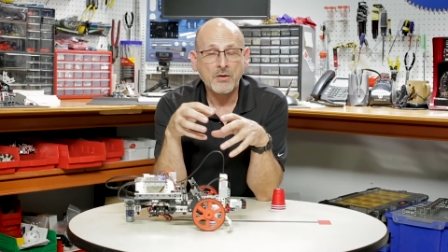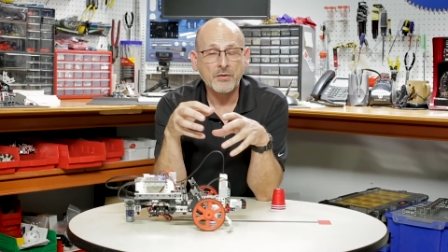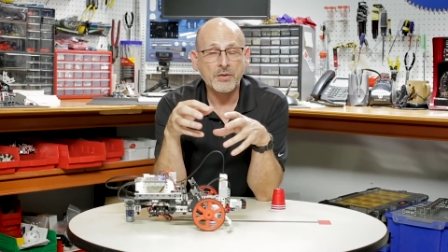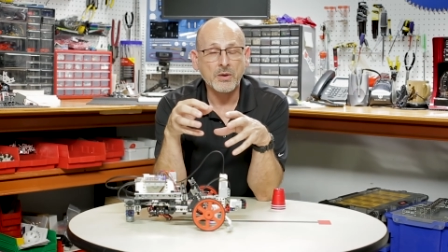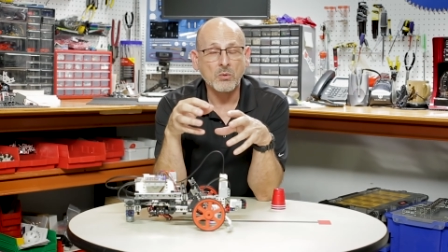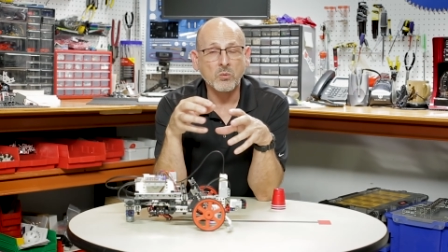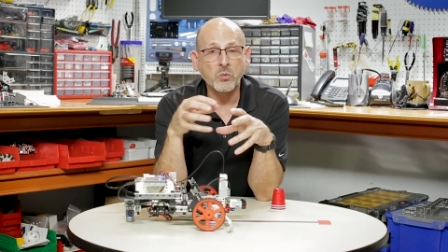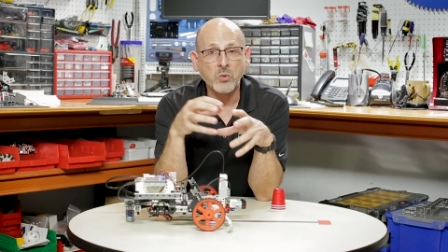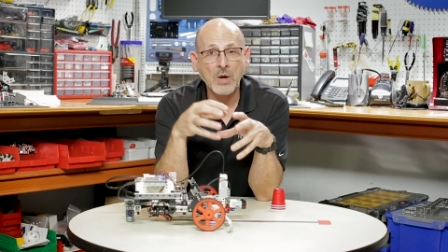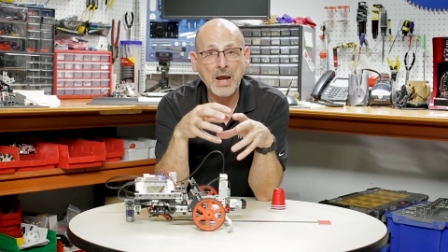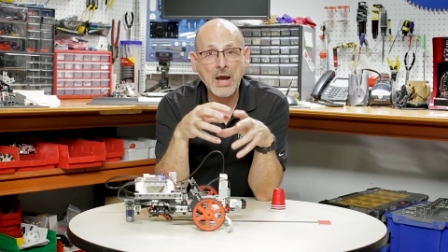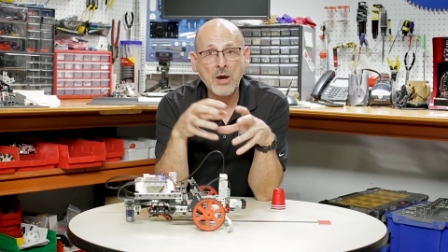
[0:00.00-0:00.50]

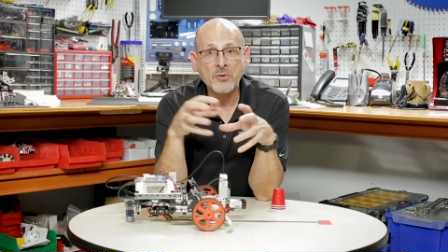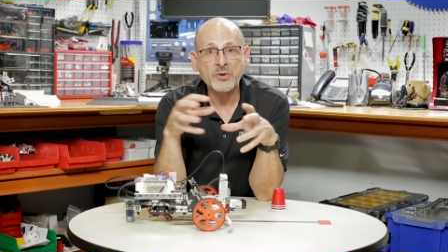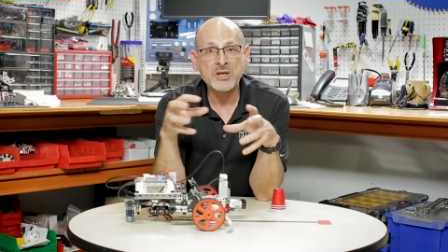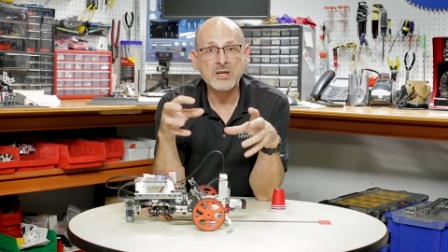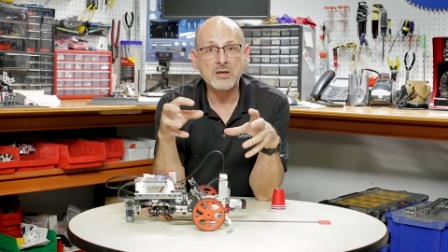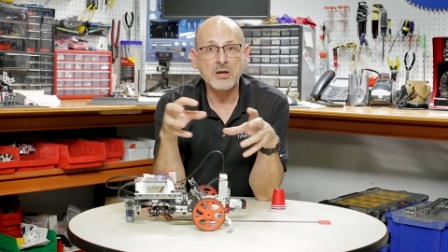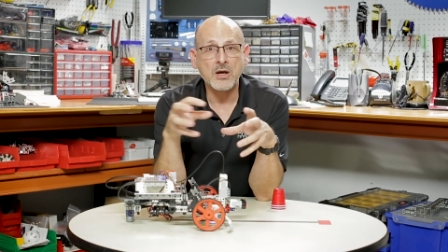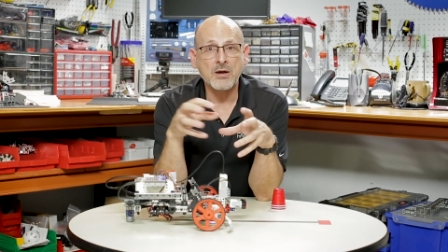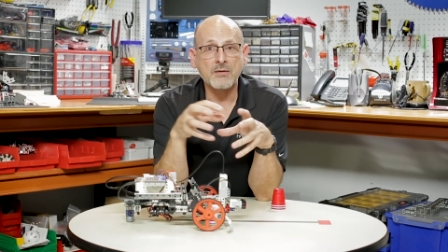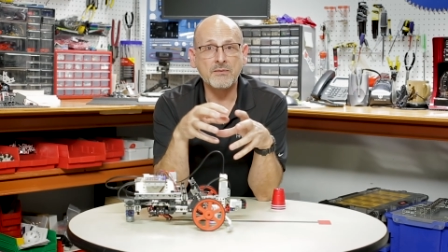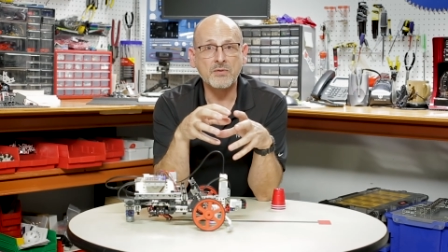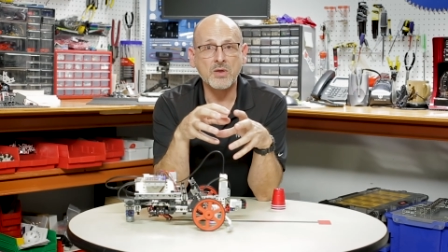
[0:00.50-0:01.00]
the
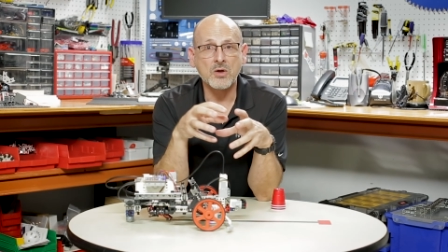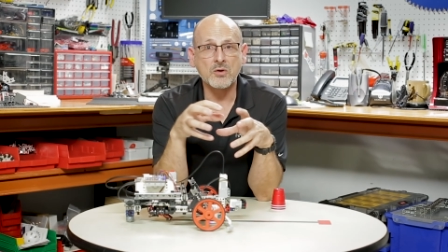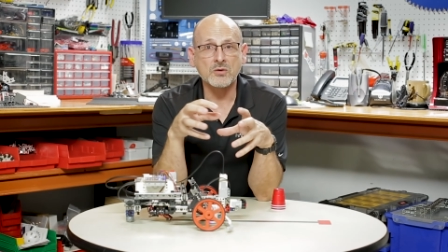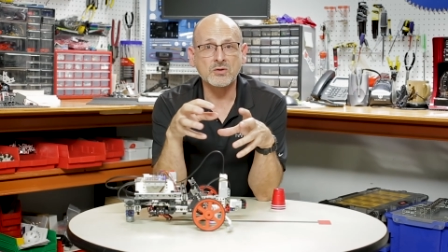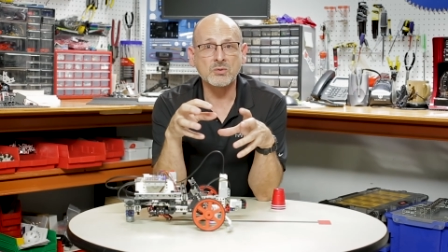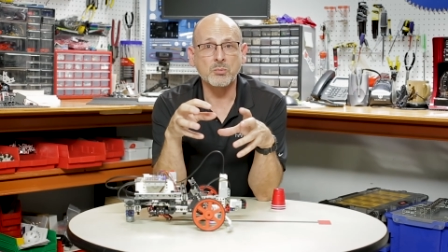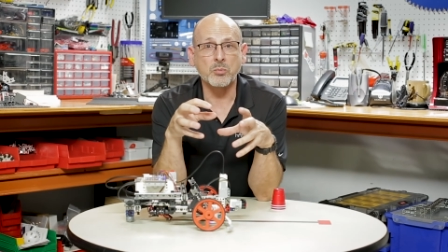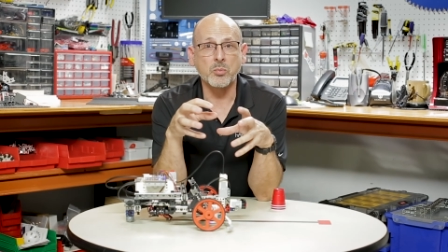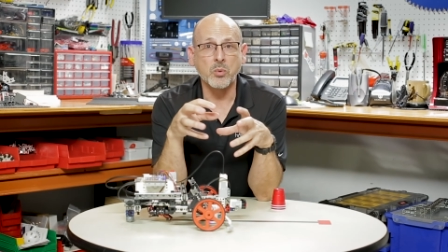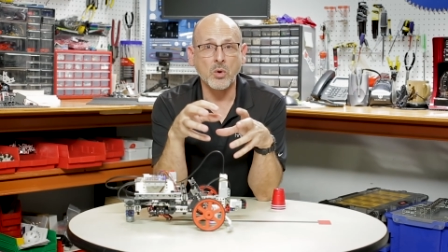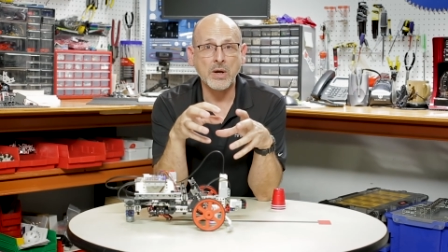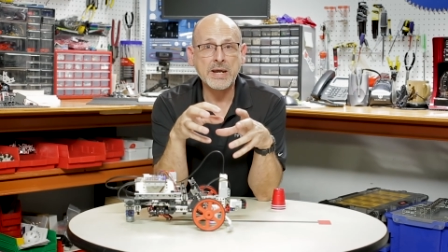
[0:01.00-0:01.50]
routing of
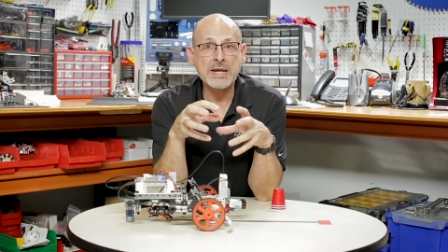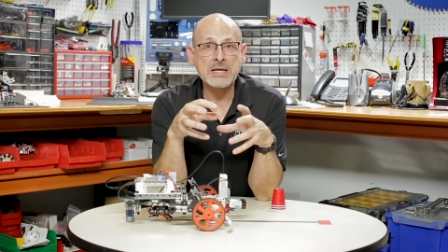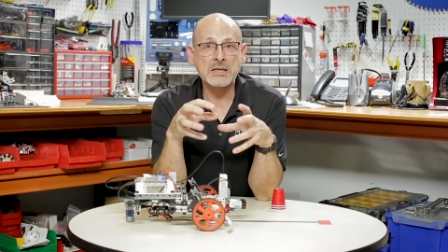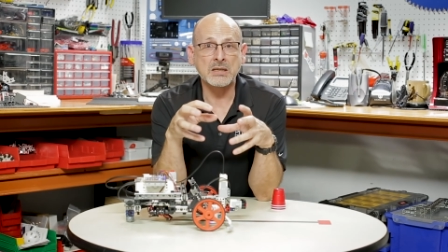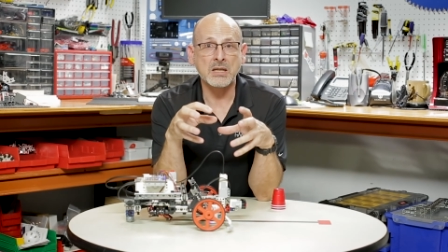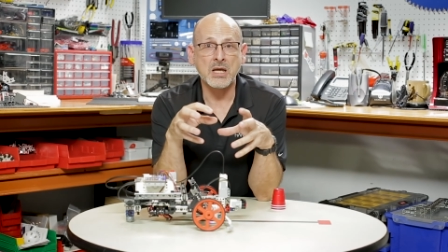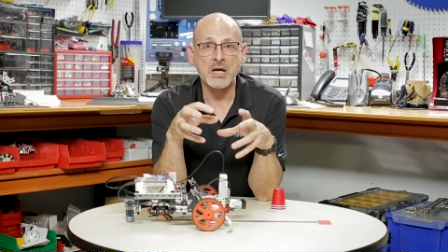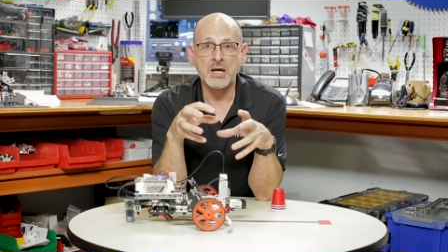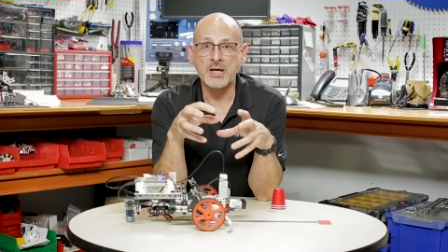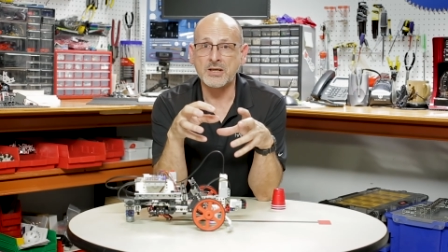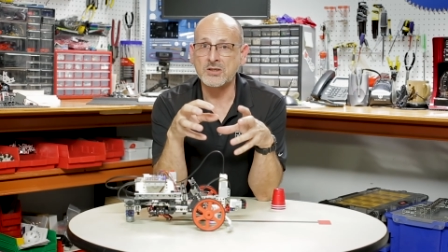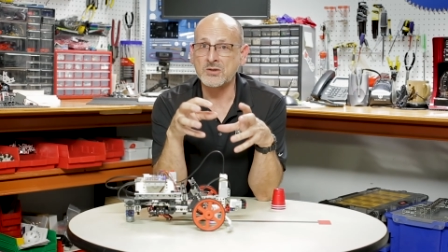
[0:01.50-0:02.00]
those brake
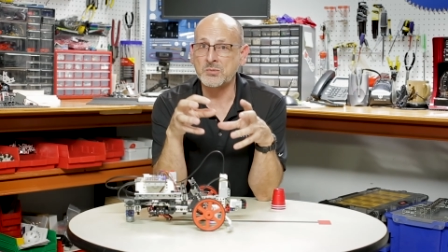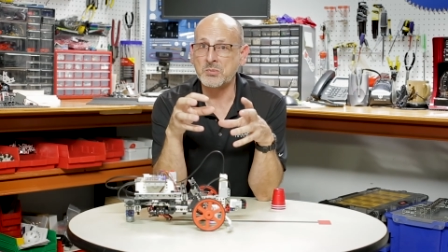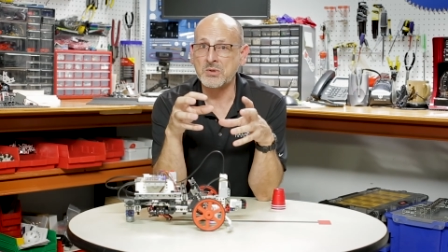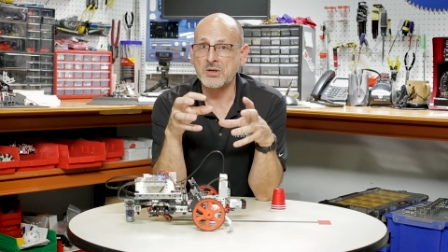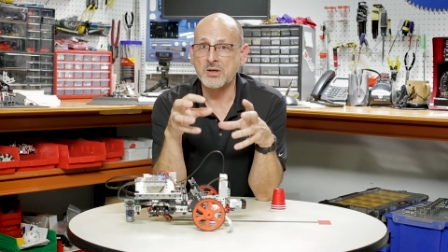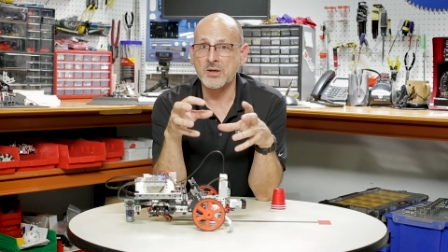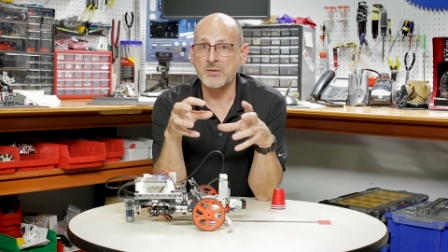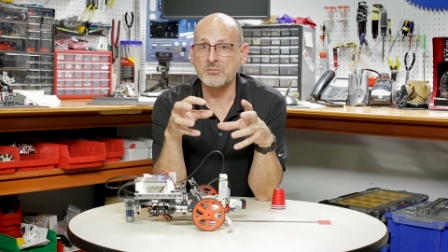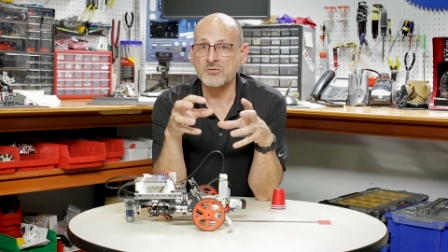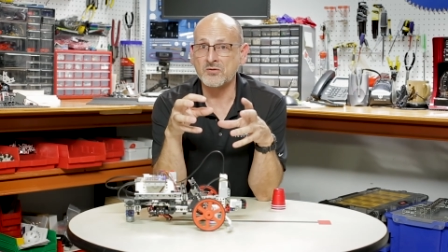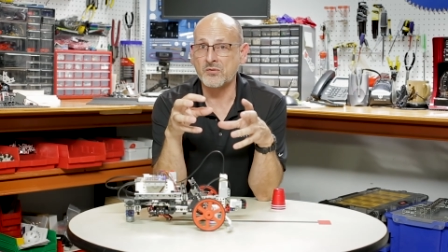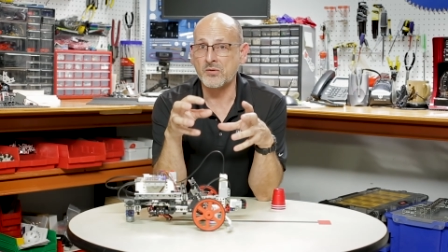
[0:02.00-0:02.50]
lines
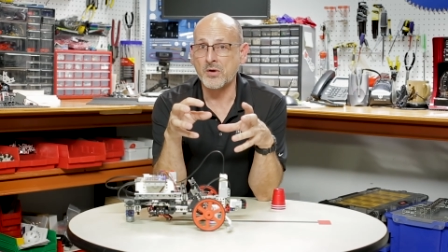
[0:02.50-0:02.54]
becomes